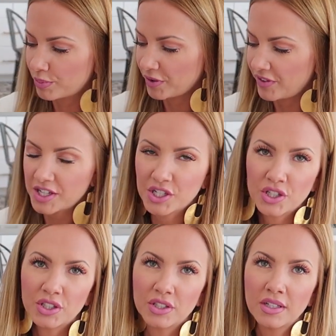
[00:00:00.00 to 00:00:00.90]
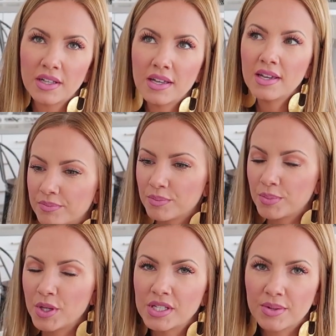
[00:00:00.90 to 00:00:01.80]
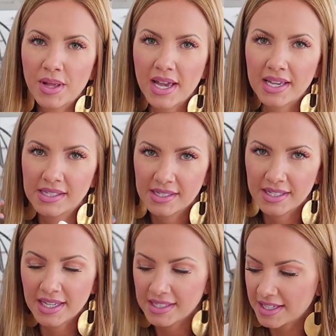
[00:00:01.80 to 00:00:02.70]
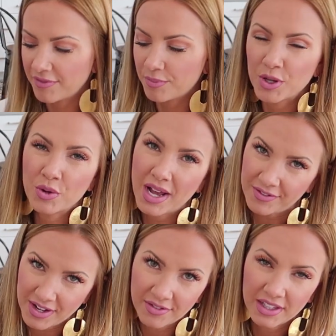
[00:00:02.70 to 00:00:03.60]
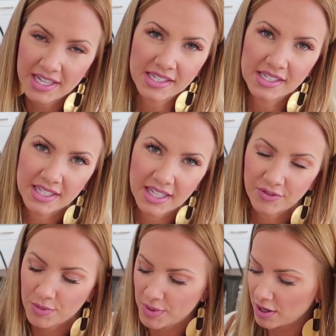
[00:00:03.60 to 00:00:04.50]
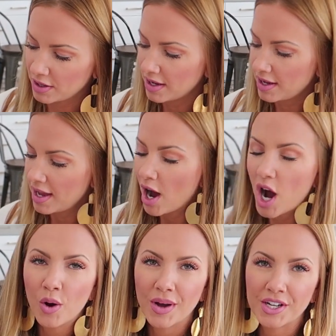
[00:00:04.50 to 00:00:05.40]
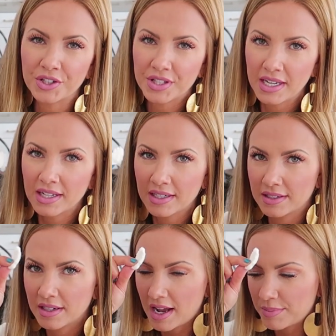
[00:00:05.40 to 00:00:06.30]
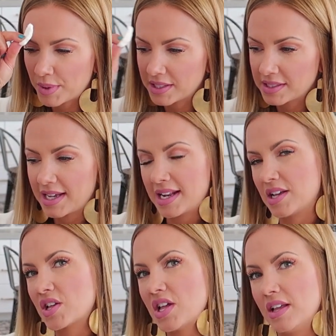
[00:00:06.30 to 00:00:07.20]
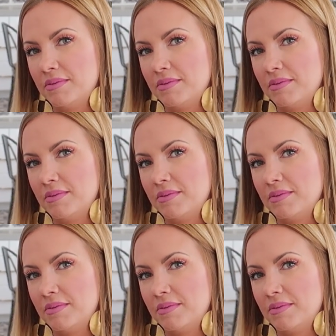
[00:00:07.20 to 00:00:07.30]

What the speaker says: professional beauty supplies to get stuff, but you'd have to have a license to get it from there. Oh, and you'll need cotton balls and alcohol.